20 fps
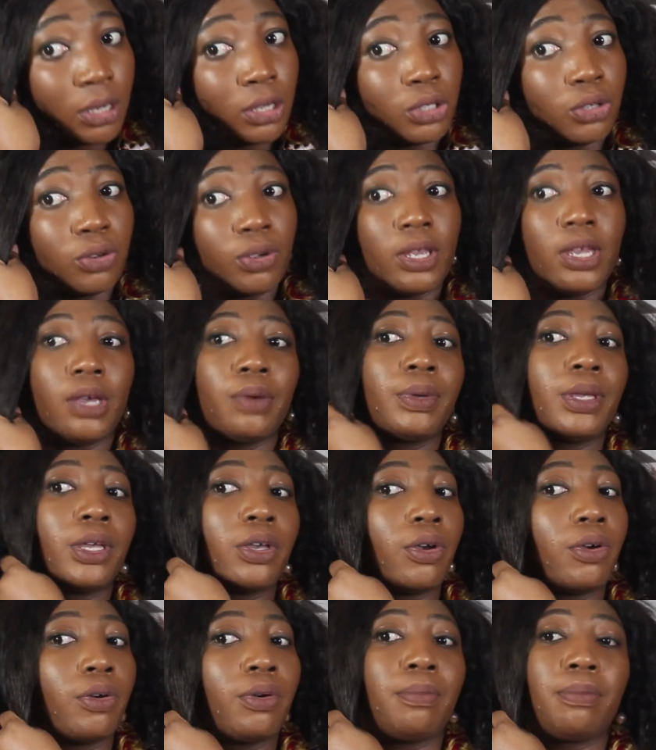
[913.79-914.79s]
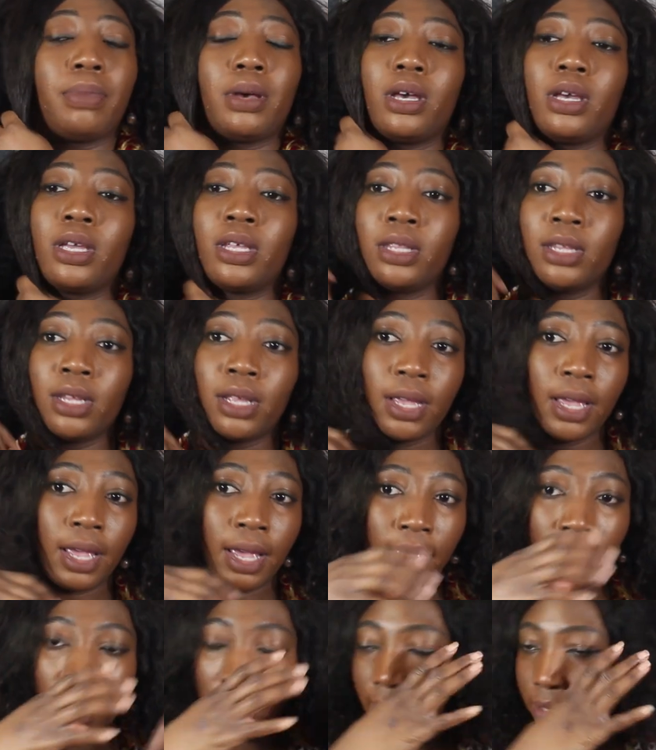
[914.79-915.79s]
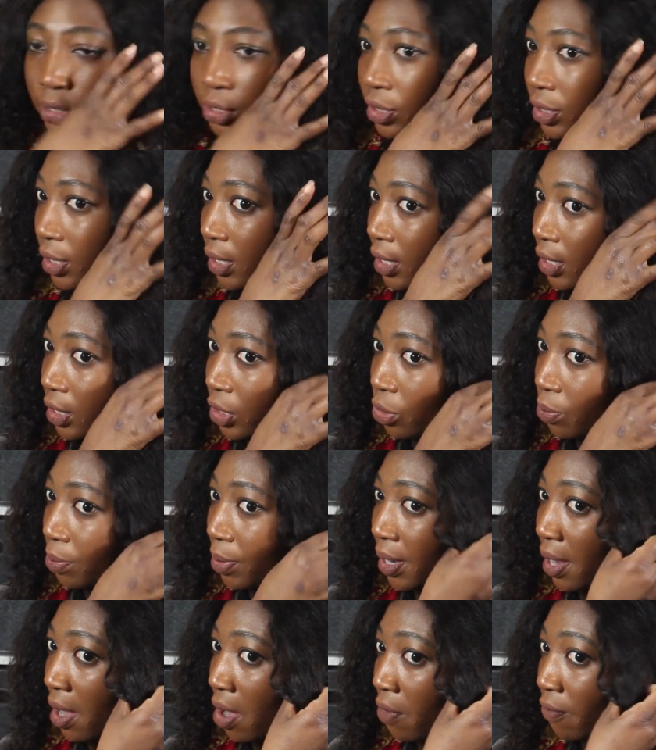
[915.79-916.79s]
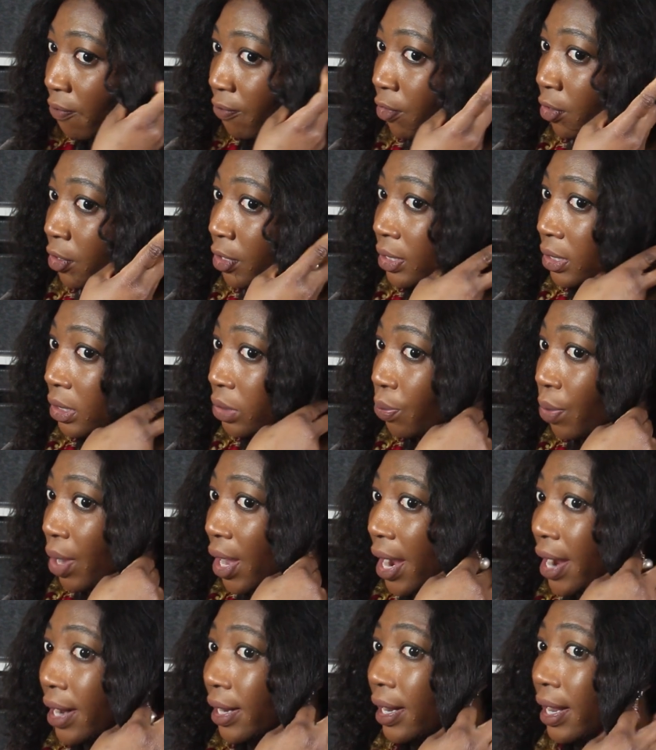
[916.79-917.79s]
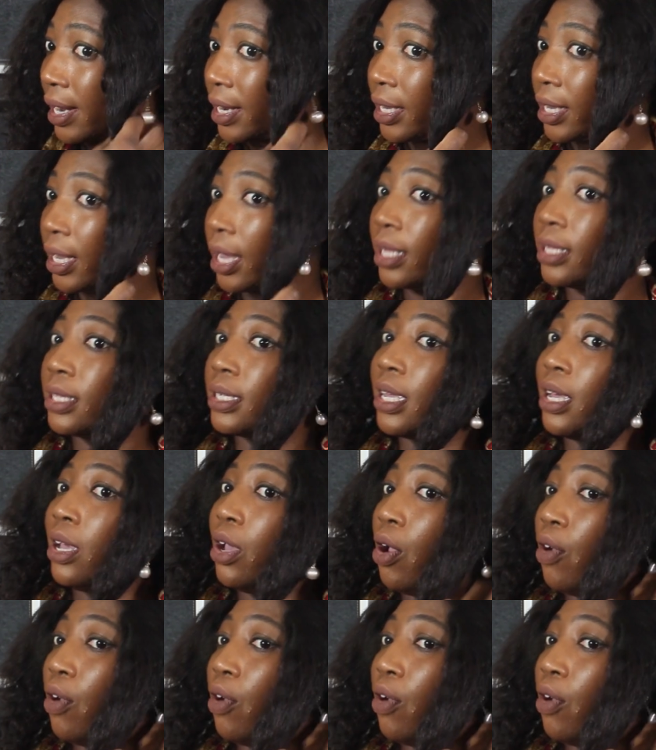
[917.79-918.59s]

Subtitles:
So here we go, I'm parting the hair. Just a little bit out front is the way I like it.